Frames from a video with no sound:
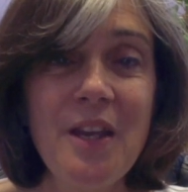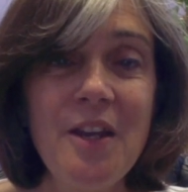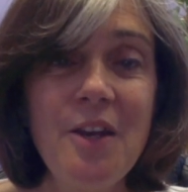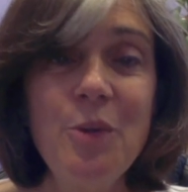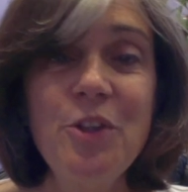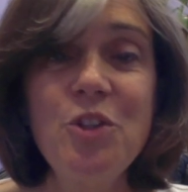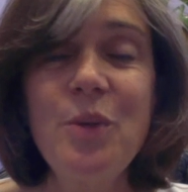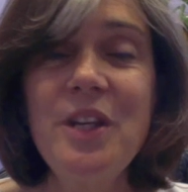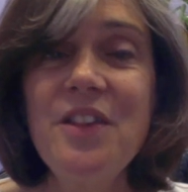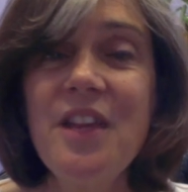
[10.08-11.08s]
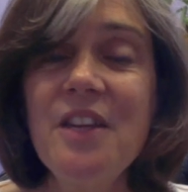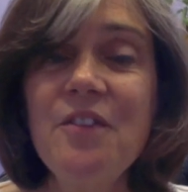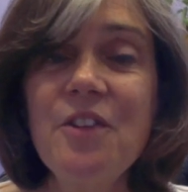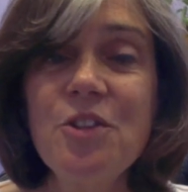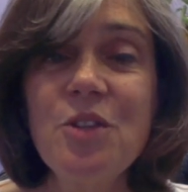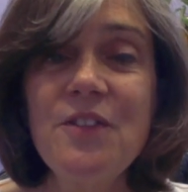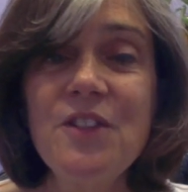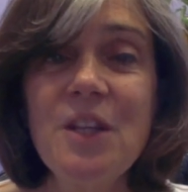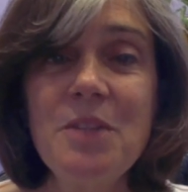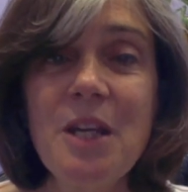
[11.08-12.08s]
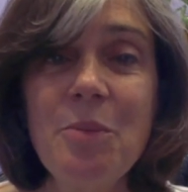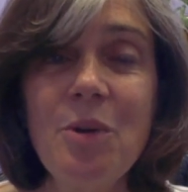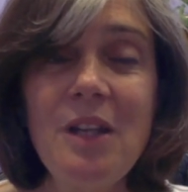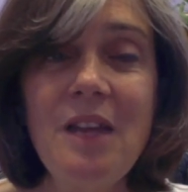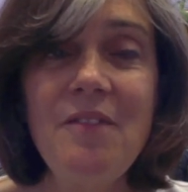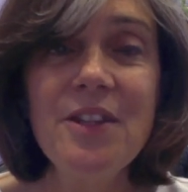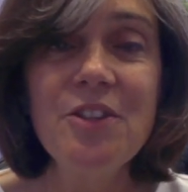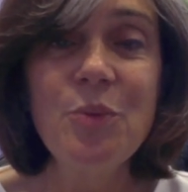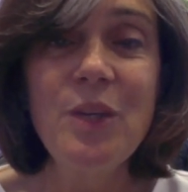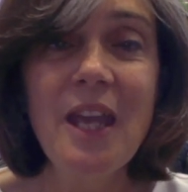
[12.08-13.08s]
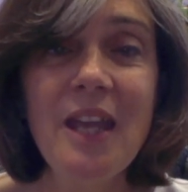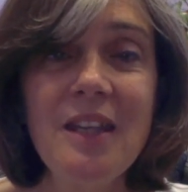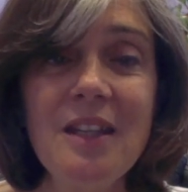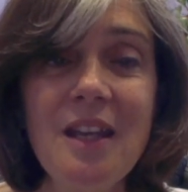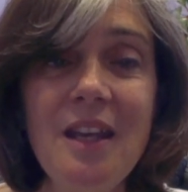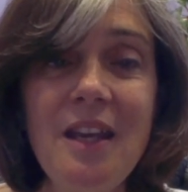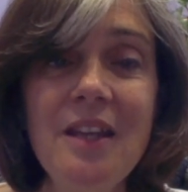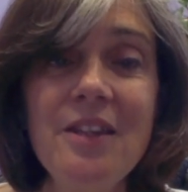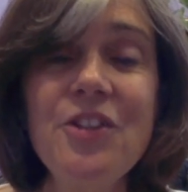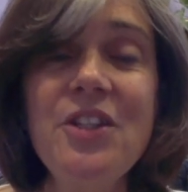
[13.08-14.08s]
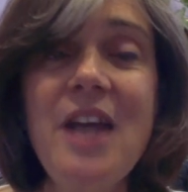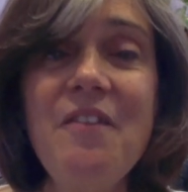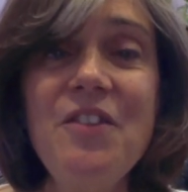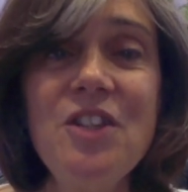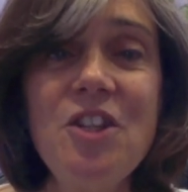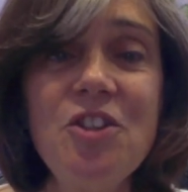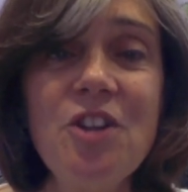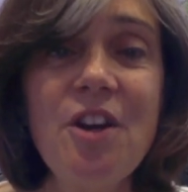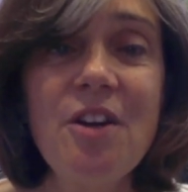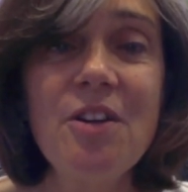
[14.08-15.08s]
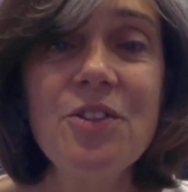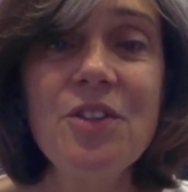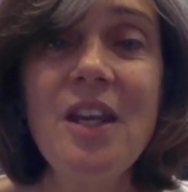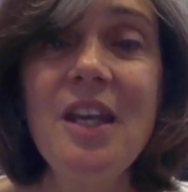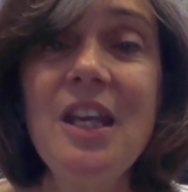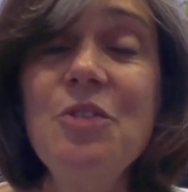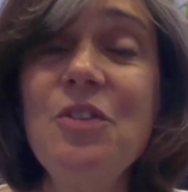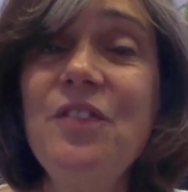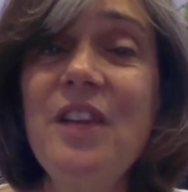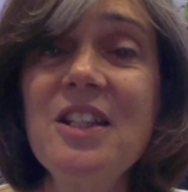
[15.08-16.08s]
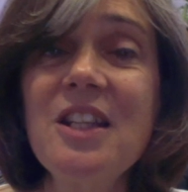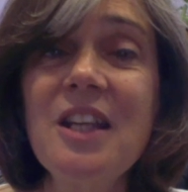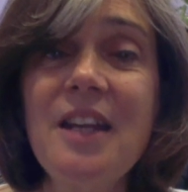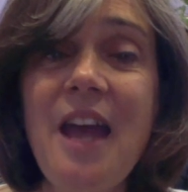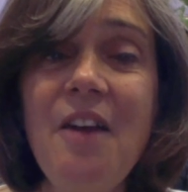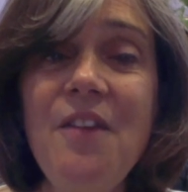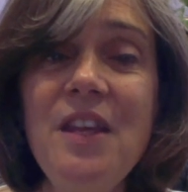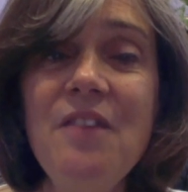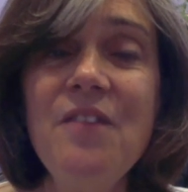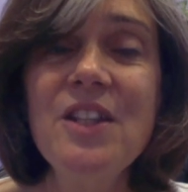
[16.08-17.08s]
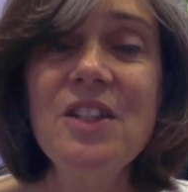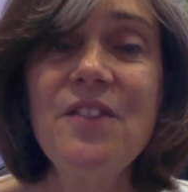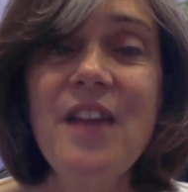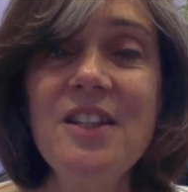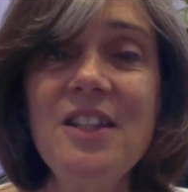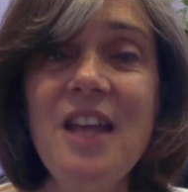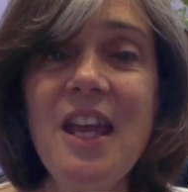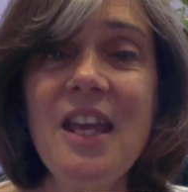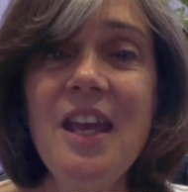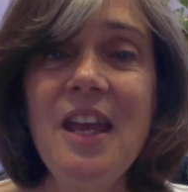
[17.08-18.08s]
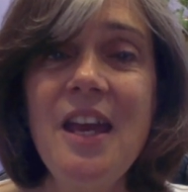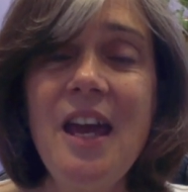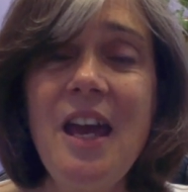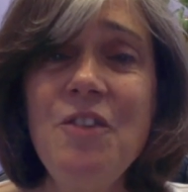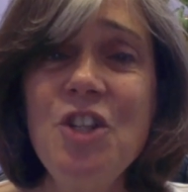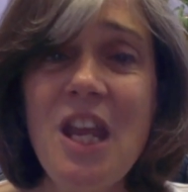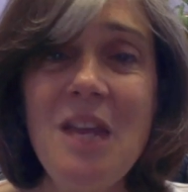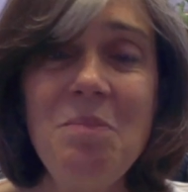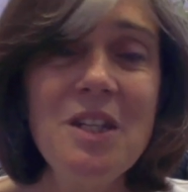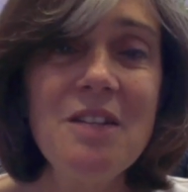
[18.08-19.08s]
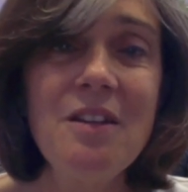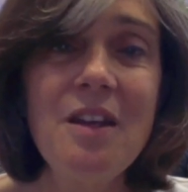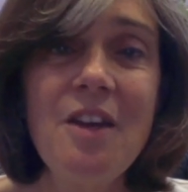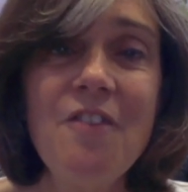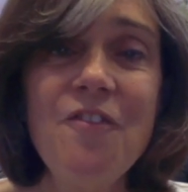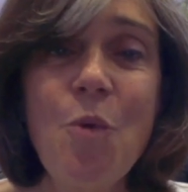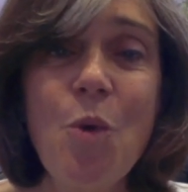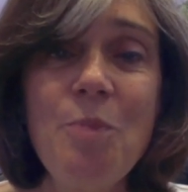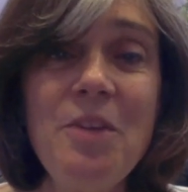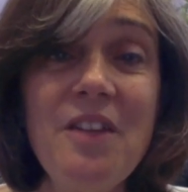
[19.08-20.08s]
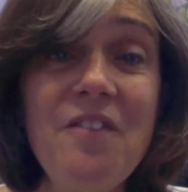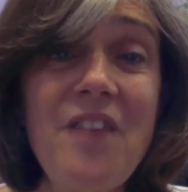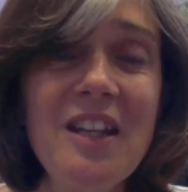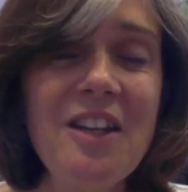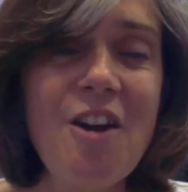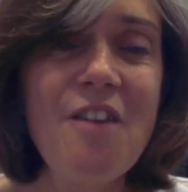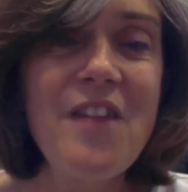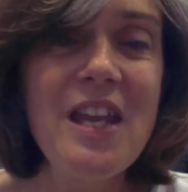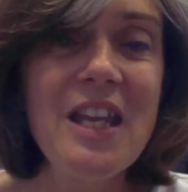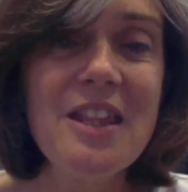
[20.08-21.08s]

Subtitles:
With the 20th anniversary of September 11th this weekend, the staff at St. Charles is reflecting on how the events of that day have shaped and formed and affected our faith.